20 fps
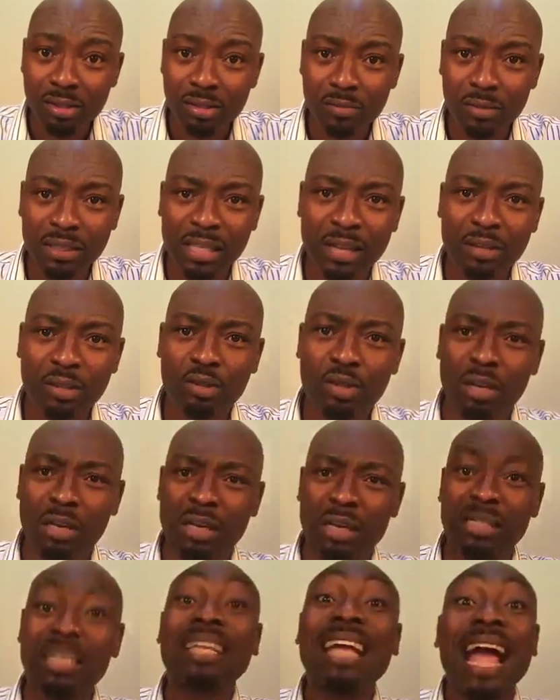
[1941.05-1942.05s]
What are you talking
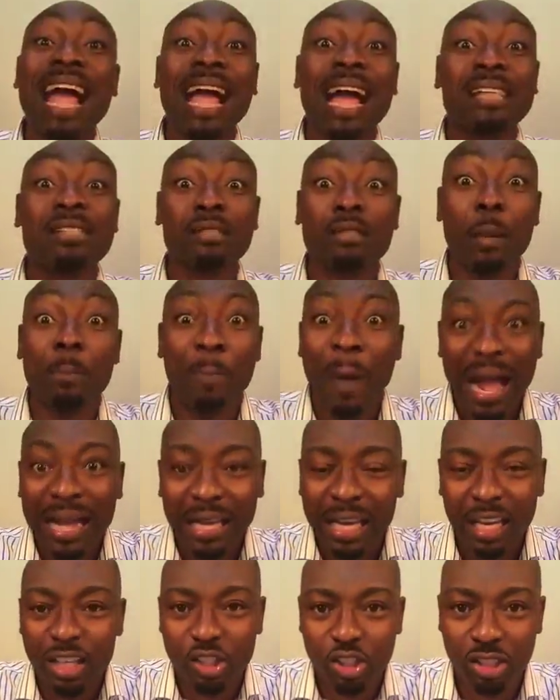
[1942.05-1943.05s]
about? The guy has
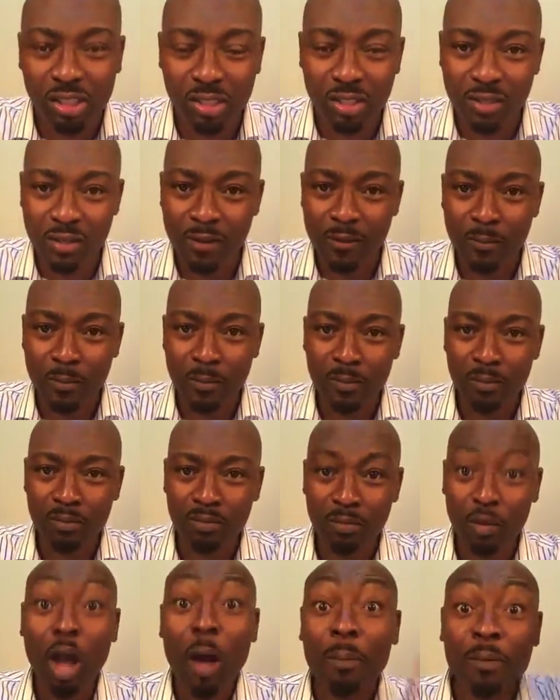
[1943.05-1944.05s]
repackaged.
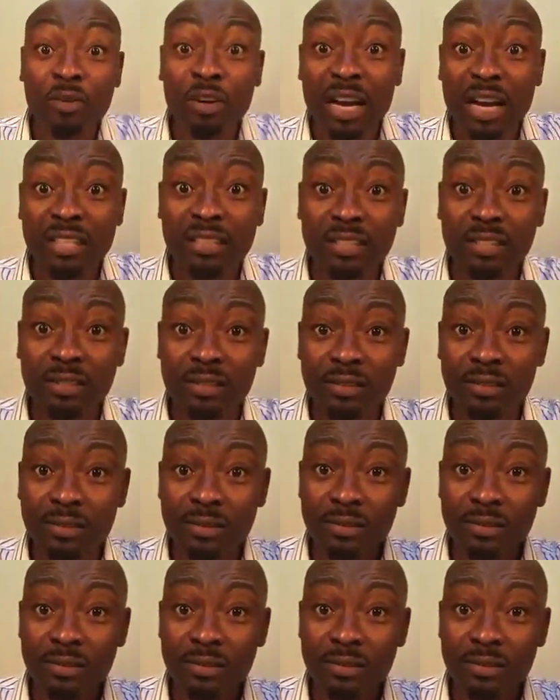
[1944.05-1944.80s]
Upgrade.